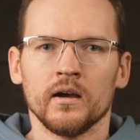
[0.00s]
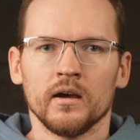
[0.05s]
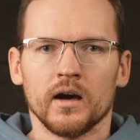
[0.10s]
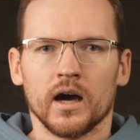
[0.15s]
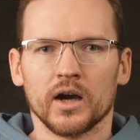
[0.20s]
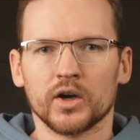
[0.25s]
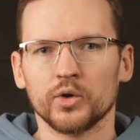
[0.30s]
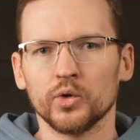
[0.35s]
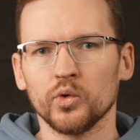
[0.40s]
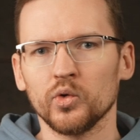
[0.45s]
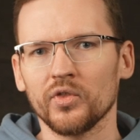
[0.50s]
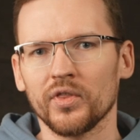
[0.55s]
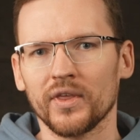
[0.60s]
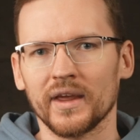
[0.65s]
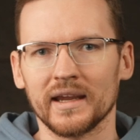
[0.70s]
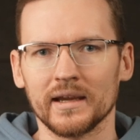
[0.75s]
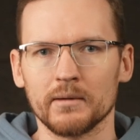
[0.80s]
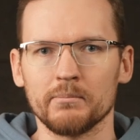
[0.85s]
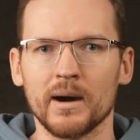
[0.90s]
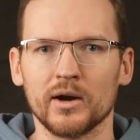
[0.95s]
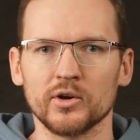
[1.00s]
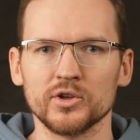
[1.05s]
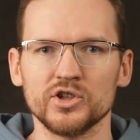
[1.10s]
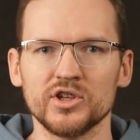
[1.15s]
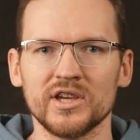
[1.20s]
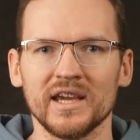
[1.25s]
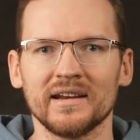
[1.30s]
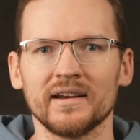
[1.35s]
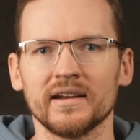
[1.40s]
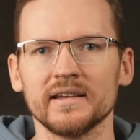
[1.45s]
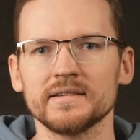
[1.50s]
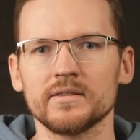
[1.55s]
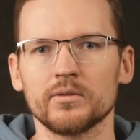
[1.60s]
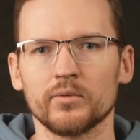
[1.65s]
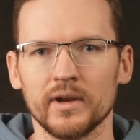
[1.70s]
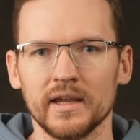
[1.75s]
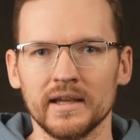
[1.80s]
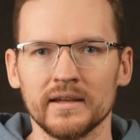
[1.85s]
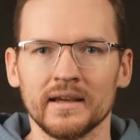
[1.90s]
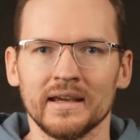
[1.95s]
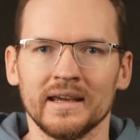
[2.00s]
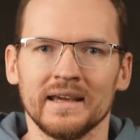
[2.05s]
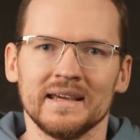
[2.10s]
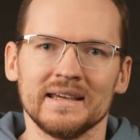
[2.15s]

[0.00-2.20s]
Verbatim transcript: A cool thing about GNS3